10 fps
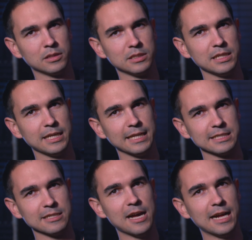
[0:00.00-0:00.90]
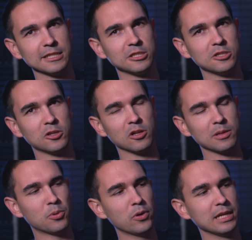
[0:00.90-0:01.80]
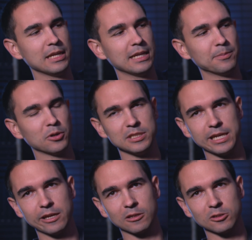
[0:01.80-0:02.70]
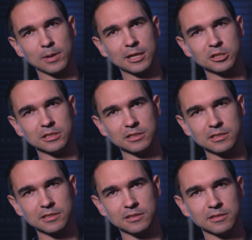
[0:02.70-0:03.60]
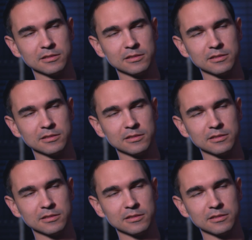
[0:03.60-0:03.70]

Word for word: See, it's notched. You can only point it in particular directions.